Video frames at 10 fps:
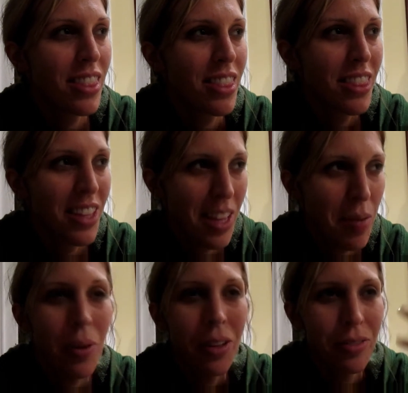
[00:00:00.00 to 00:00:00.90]
then they
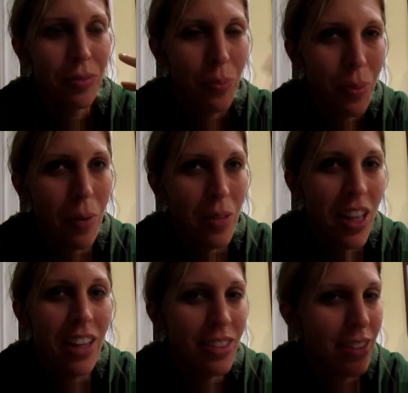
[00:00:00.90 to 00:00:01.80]
br brought me
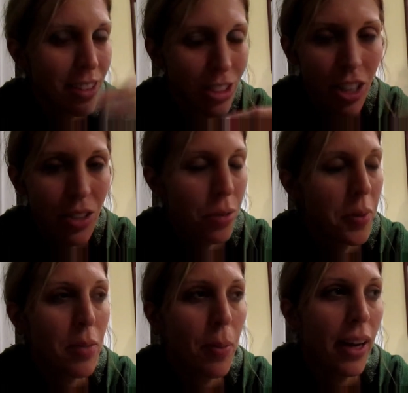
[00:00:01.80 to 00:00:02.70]
that
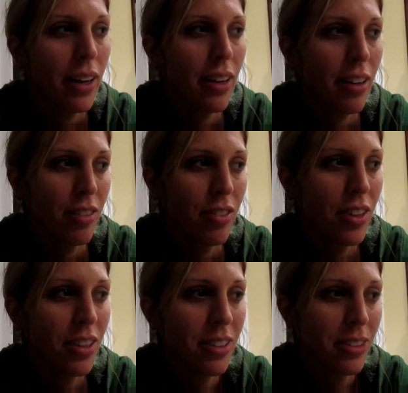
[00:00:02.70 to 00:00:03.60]
ginormous plate of
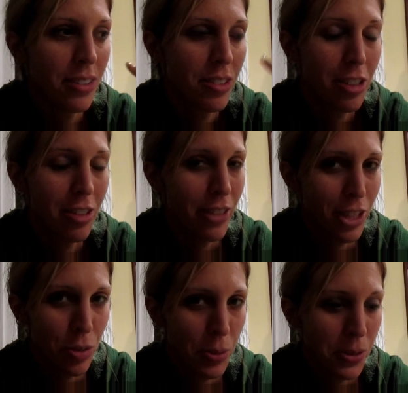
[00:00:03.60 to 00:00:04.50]

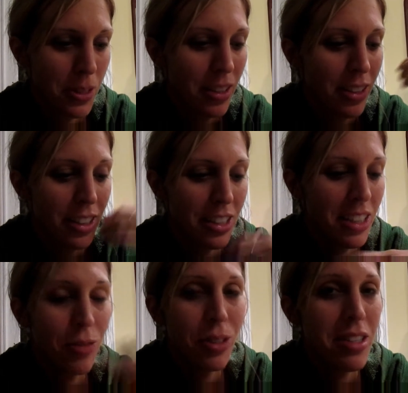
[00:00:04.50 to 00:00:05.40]
vegetables. It
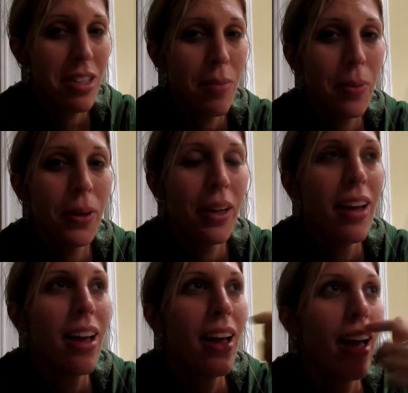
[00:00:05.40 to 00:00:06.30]
didn't resemble
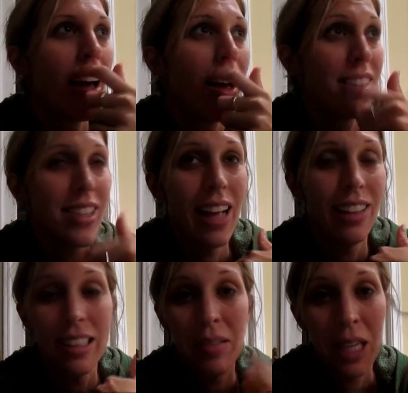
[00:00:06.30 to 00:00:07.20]
a
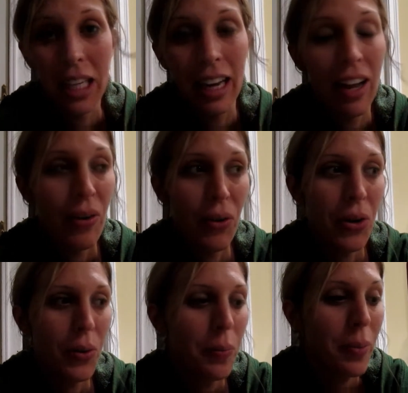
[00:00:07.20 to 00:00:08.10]
salad to me at
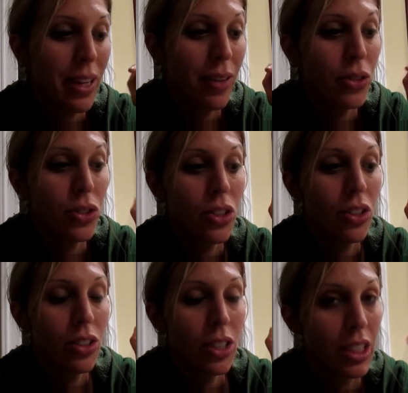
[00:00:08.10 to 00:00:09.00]
all. It was
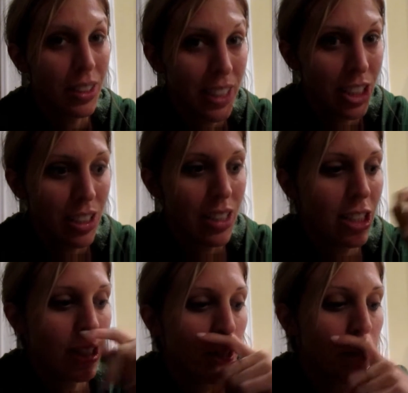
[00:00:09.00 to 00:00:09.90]
delicious,
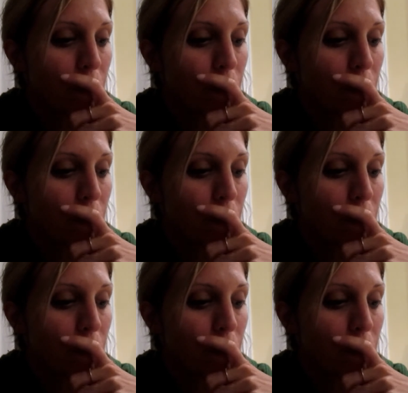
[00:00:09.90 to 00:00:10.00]
so